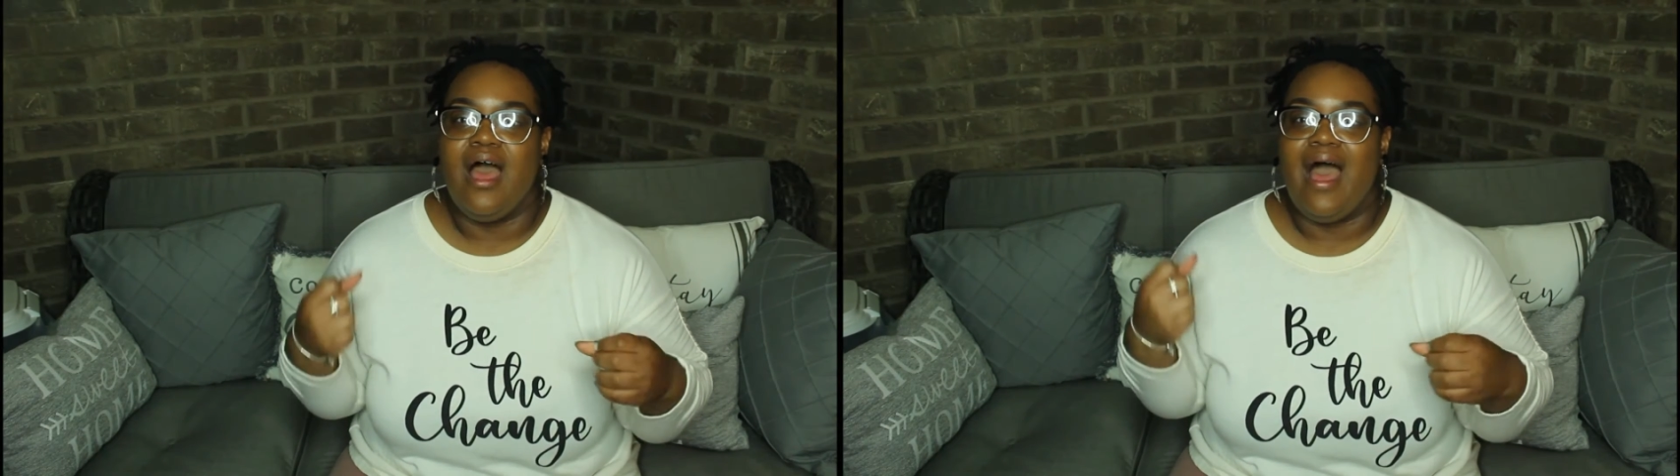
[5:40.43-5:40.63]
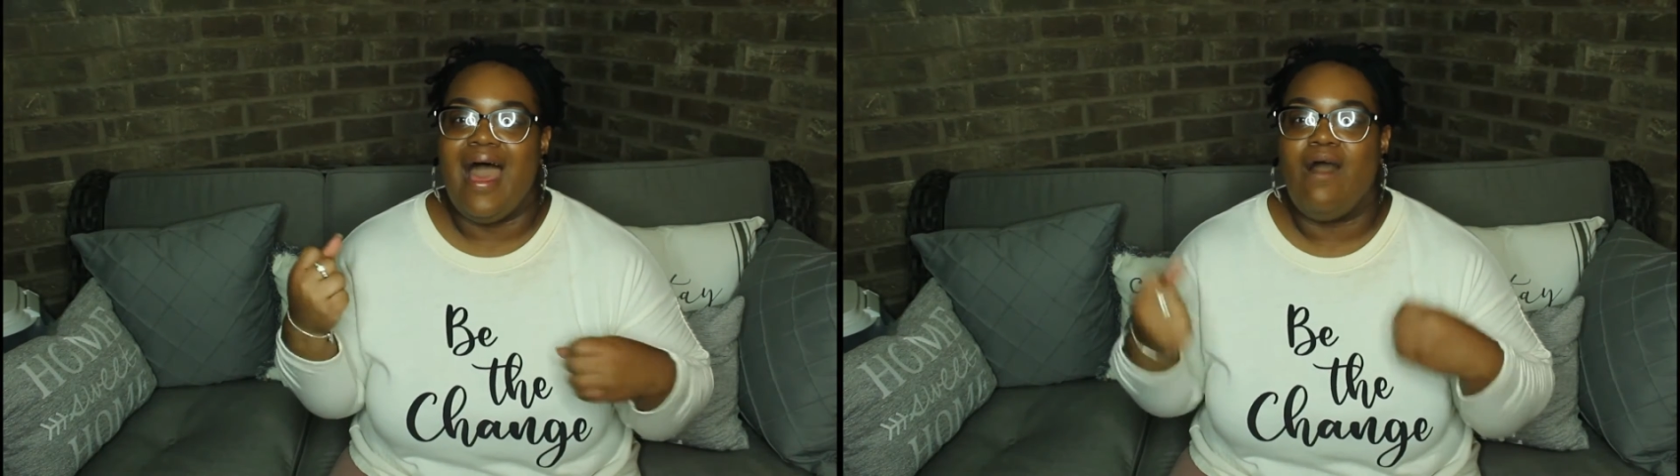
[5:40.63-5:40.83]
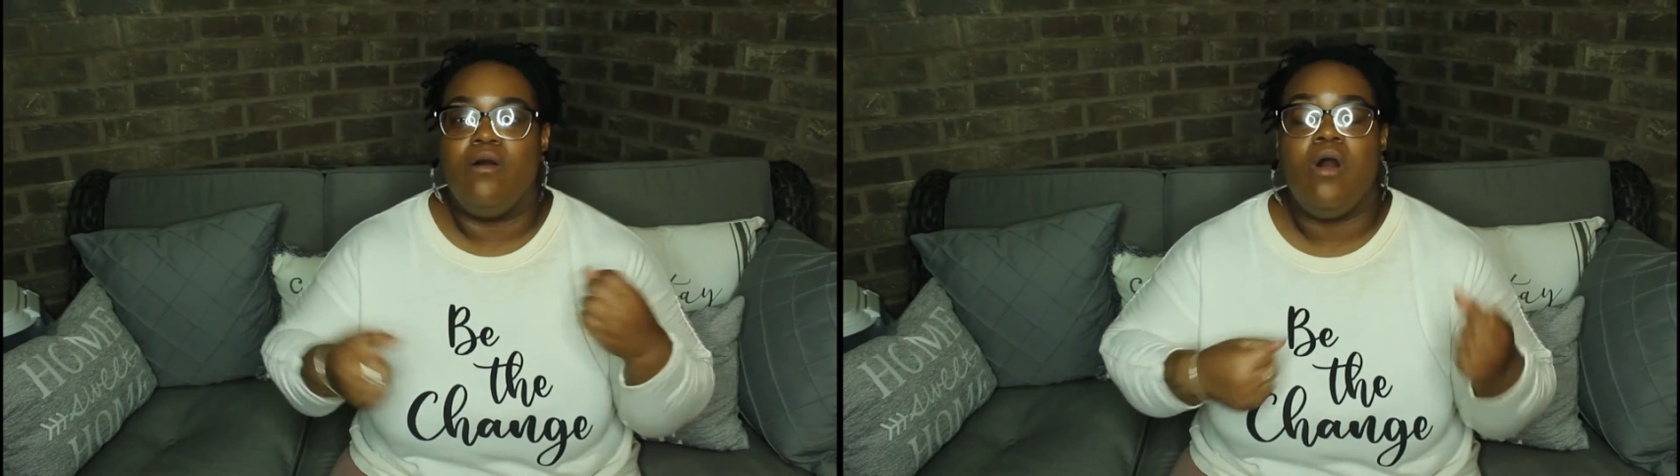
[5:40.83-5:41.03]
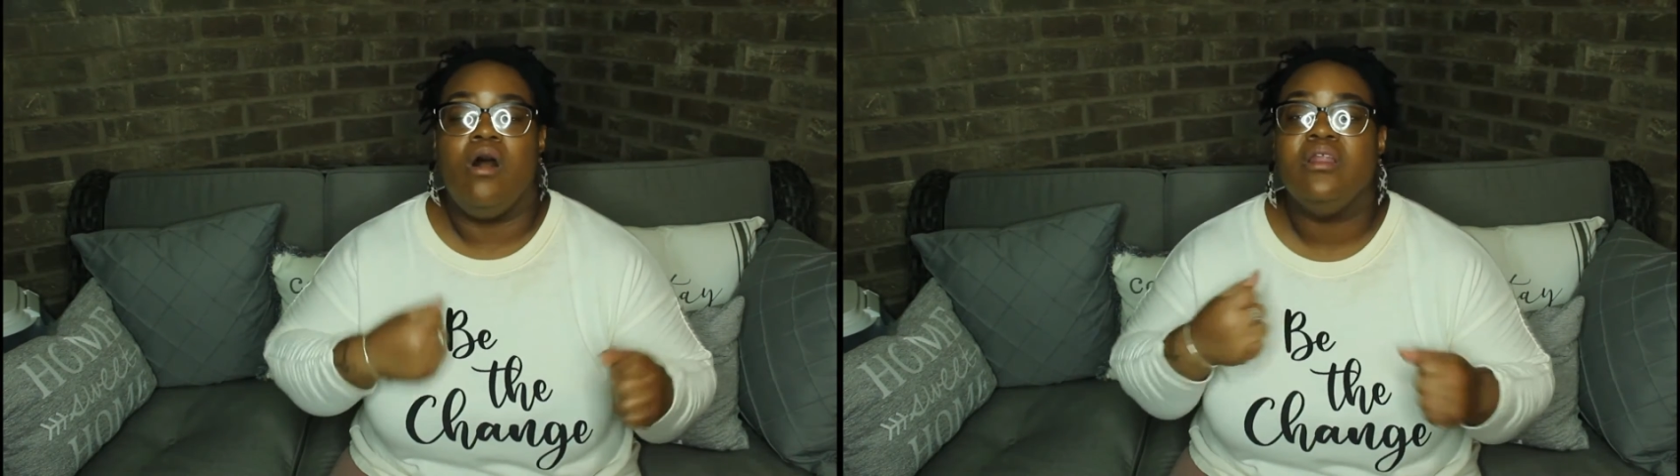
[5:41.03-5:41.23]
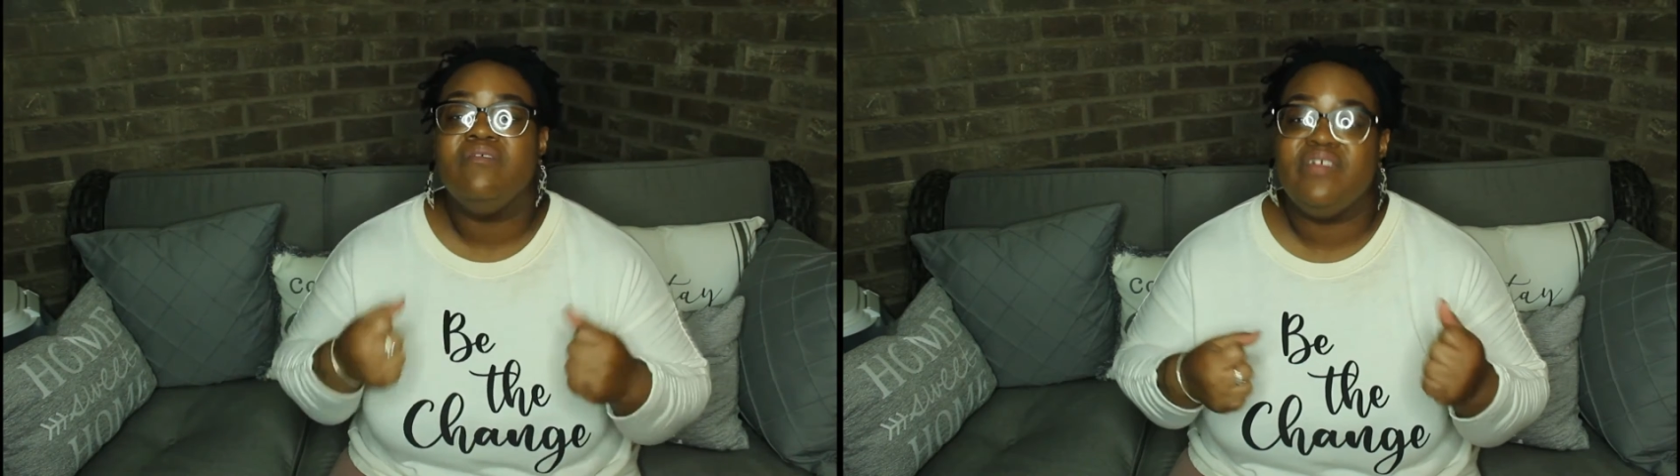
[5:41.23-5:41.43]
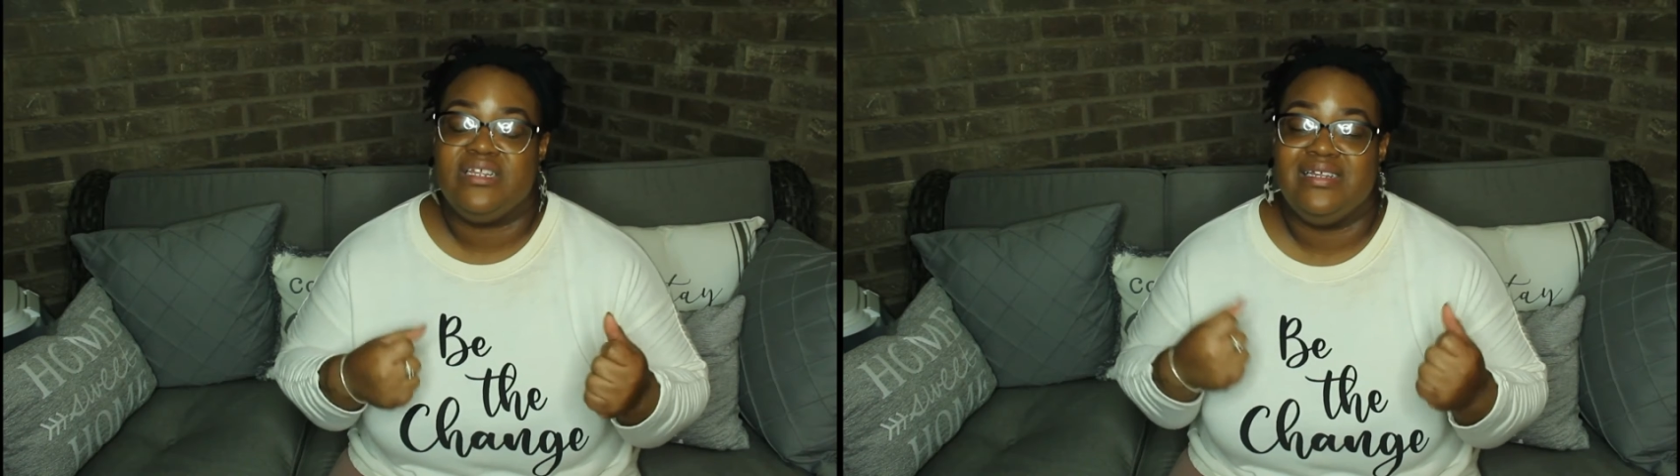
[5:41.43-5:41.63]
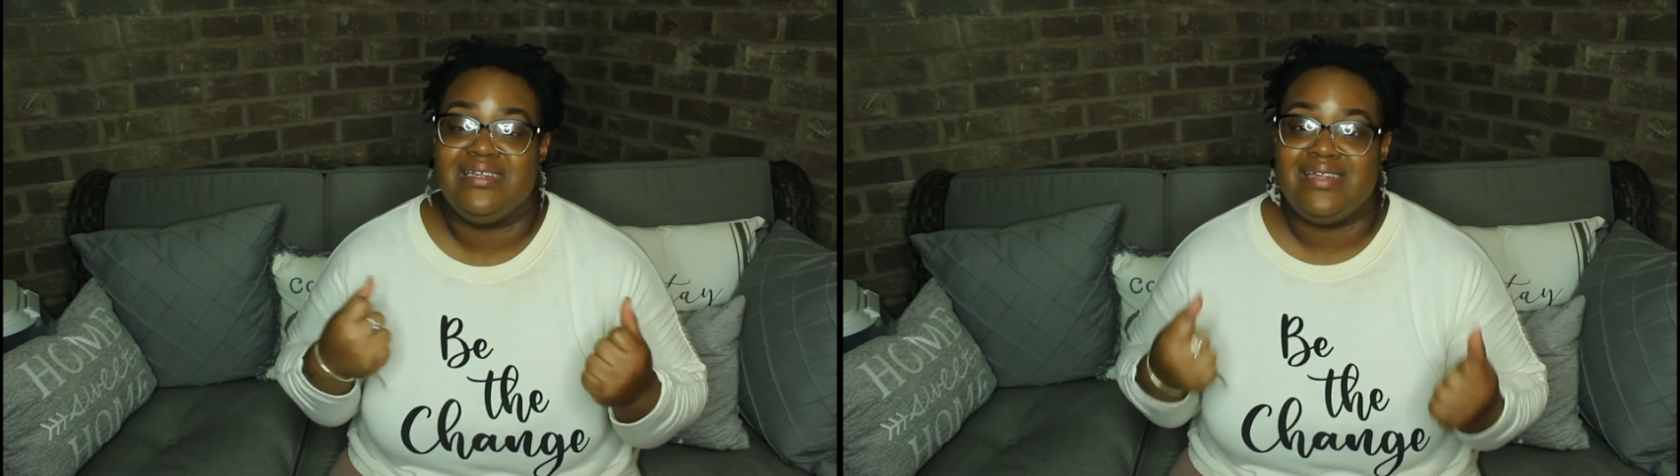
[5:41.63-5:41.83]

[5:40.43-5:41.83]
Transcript: how all of this is